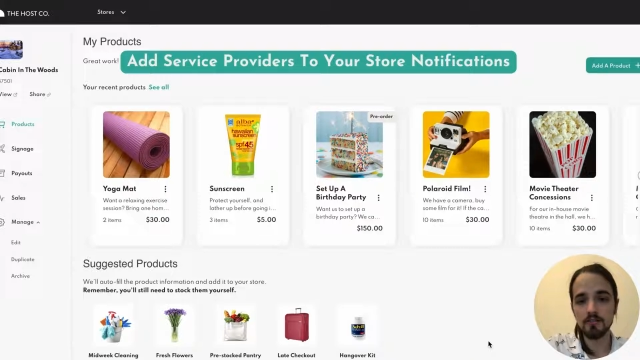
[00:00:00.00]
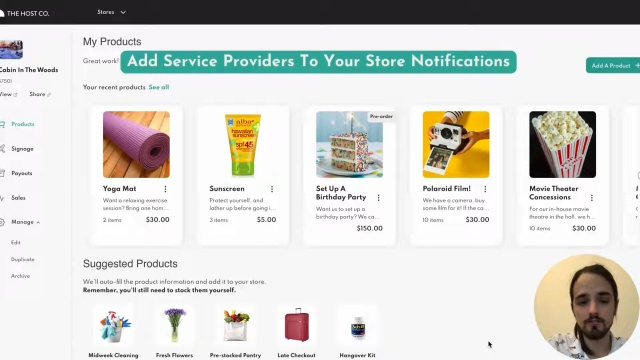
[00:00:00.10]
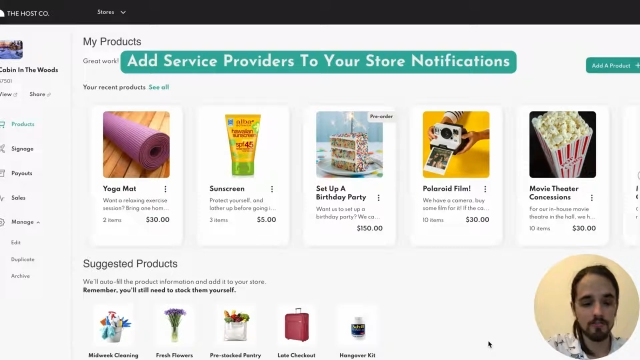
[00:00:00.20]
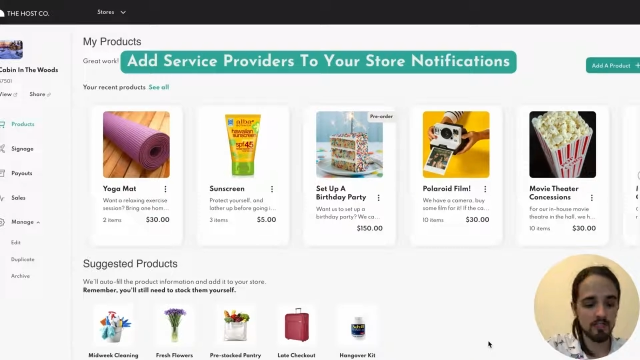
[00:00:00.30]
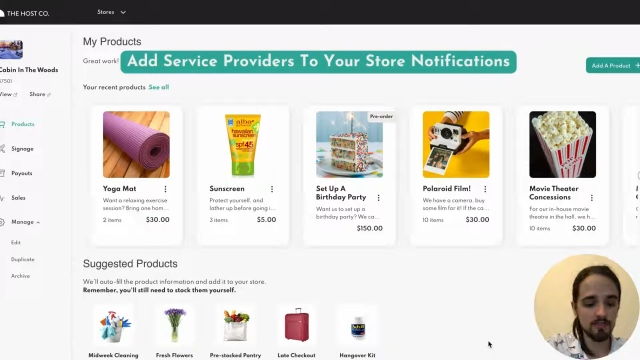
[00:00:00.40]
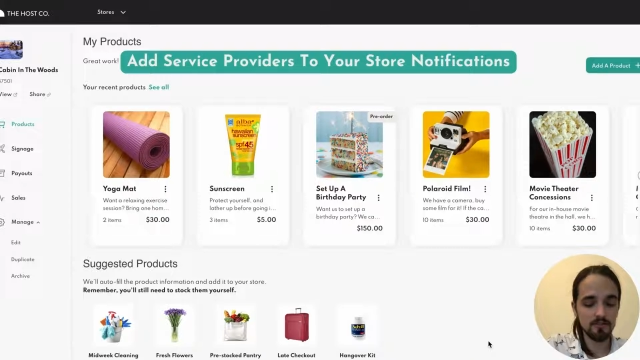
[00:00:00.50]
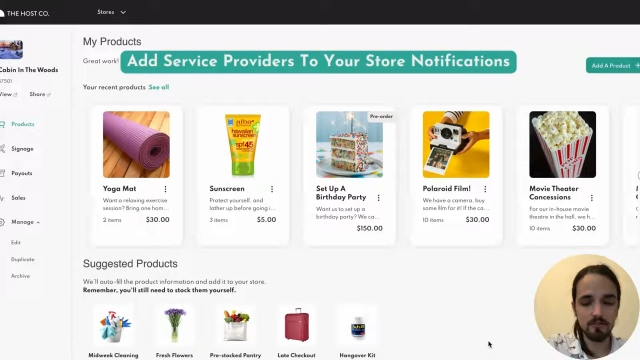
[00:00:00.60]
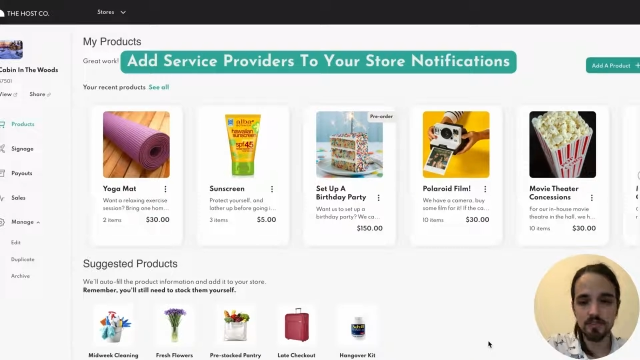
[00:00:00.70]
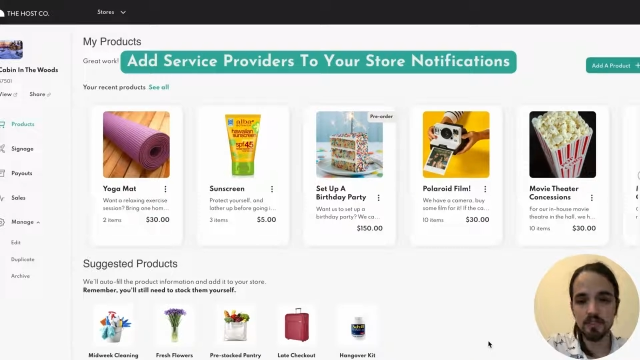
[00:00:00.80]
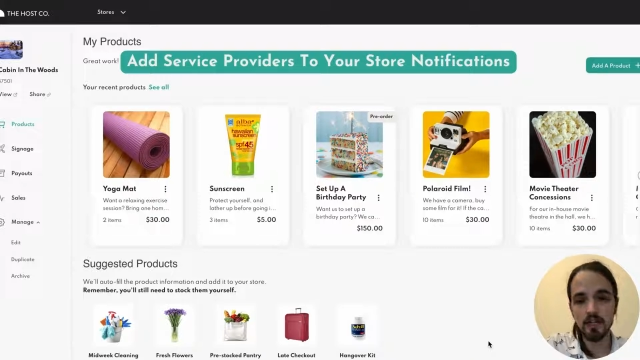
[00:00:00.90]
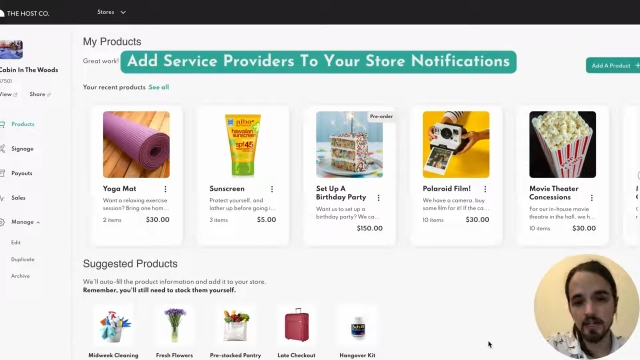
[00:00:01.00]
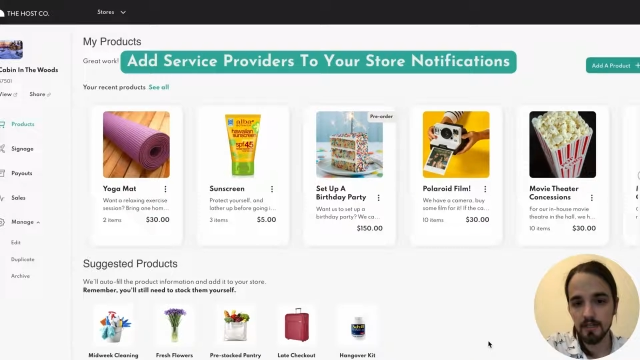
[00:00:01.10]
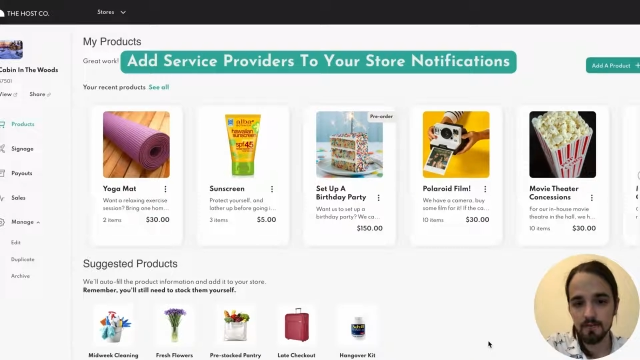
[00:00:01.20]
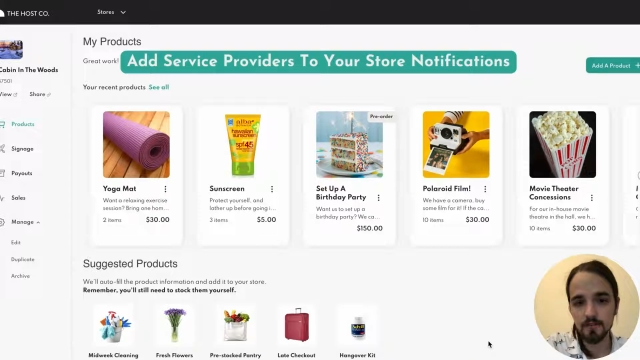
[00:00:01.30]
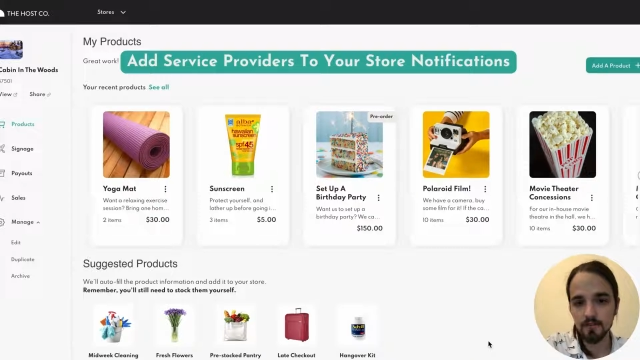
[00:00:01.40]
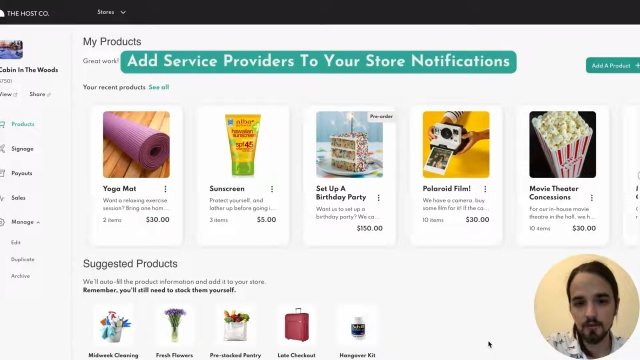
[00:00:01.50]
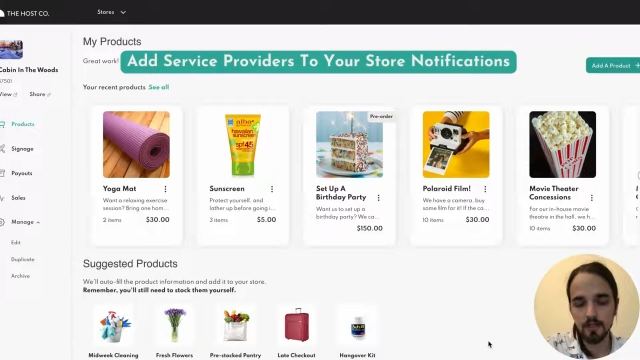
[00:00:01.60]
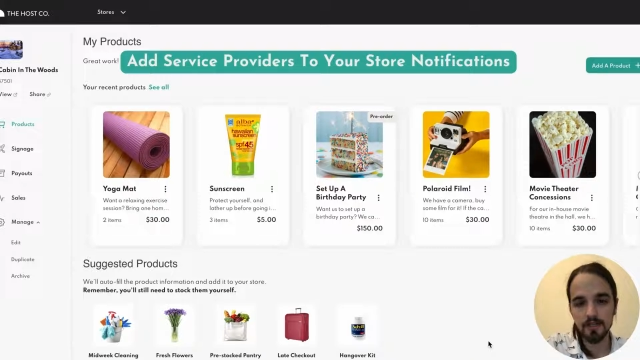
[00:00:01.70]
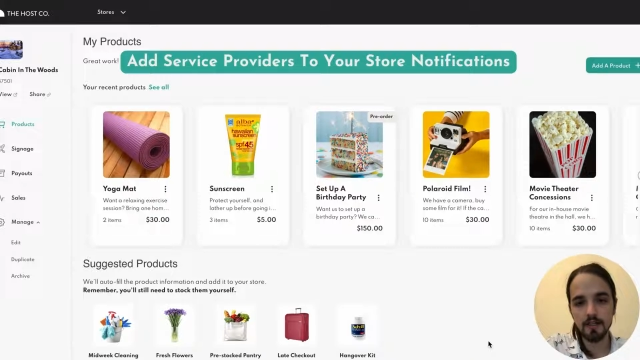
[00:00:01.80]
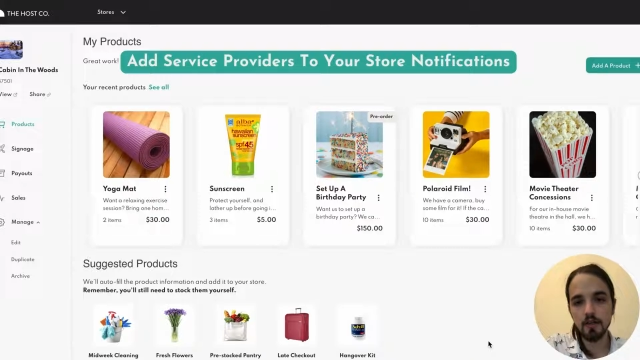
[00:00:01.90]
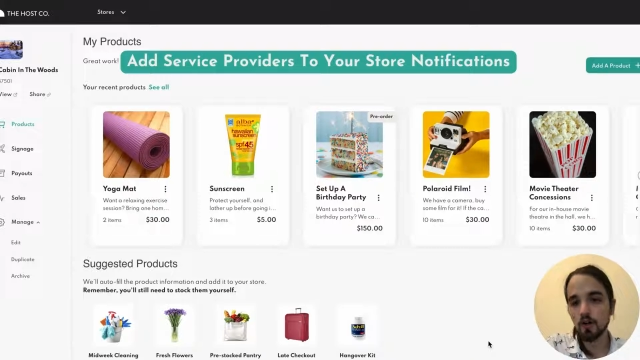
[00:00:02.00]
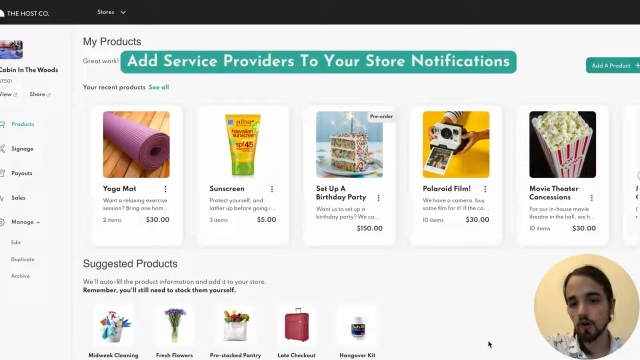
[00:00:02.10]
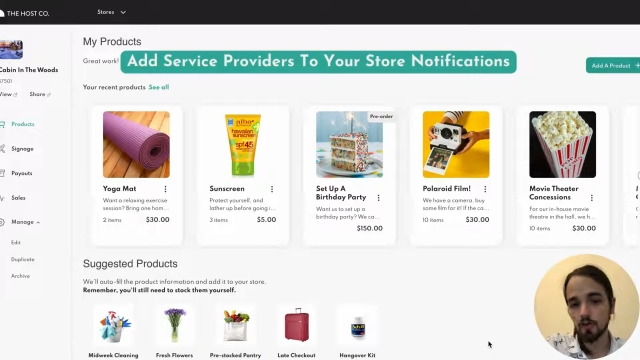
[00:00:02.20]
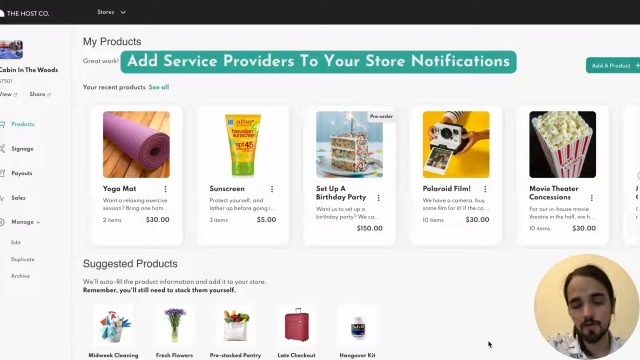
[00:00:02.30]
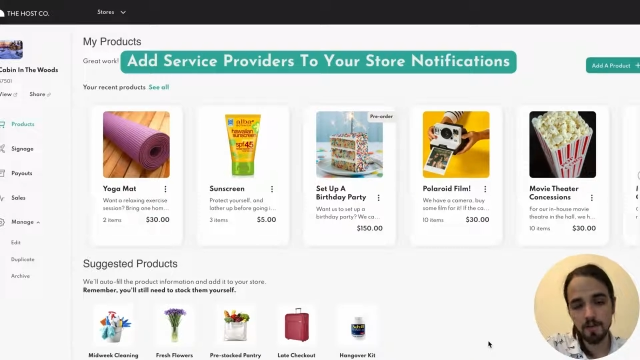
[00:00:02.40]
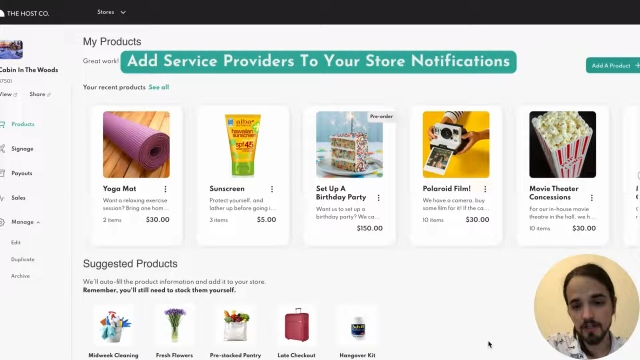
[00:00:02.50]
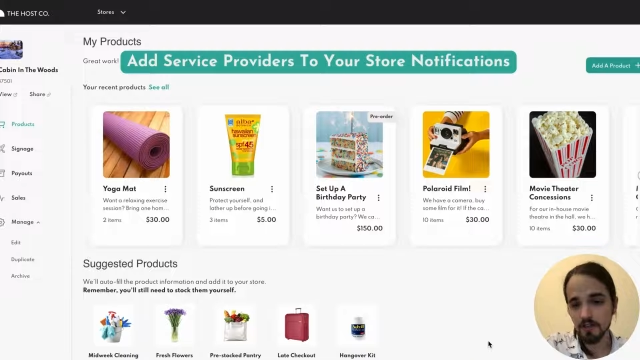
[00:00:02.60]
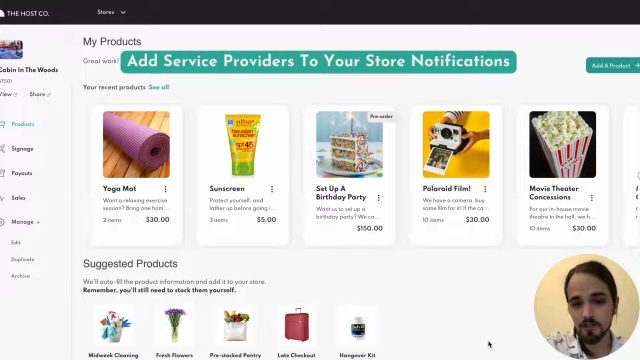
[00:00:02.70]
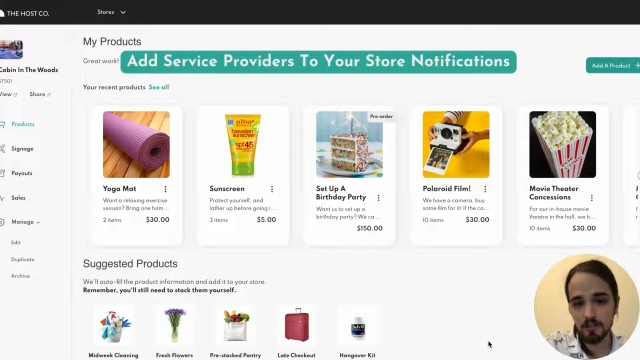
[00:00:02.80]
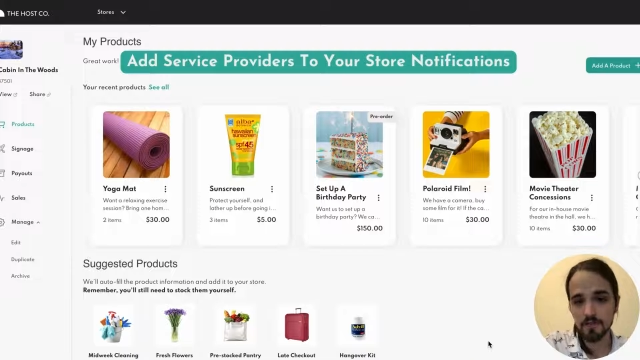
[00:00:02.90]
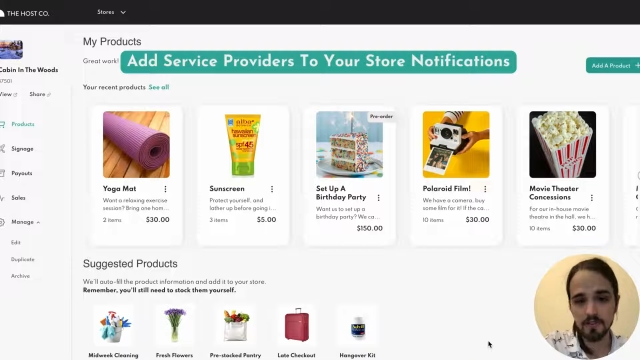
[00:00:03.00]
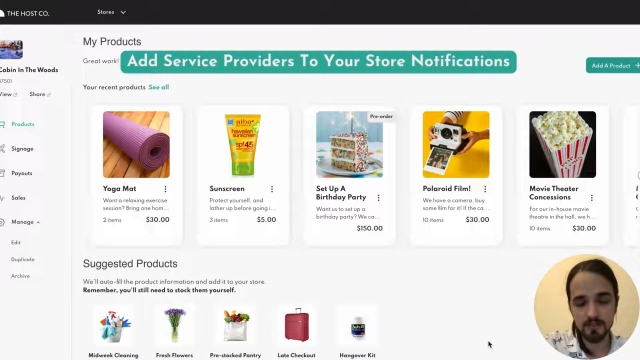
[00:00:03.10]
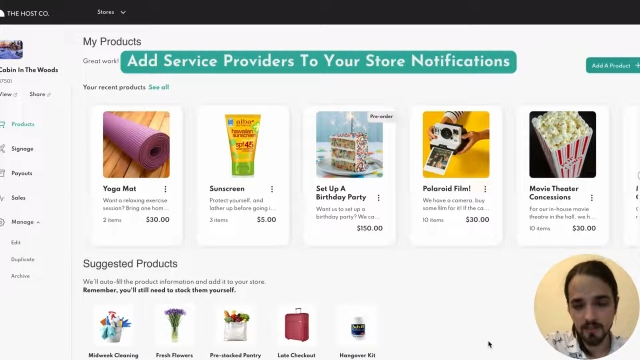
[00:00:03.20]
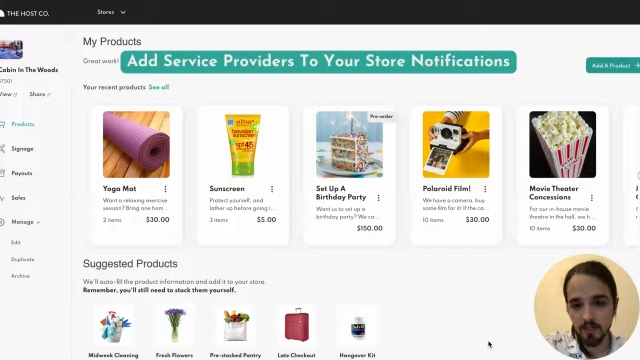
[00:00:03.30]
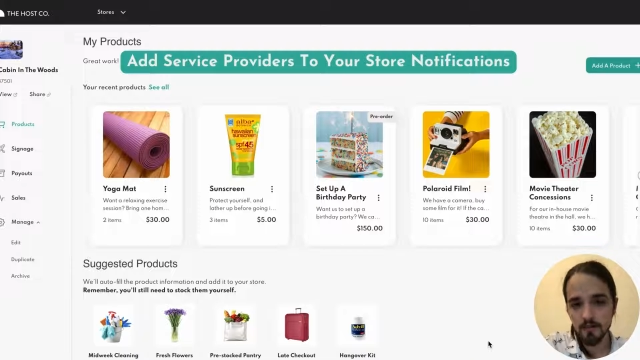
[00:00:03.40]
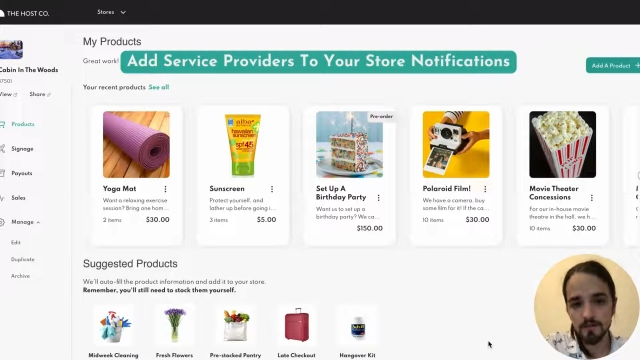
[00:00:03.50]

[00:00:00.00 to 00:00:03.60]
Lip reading: means restocking inventory or fulfilling the service itself.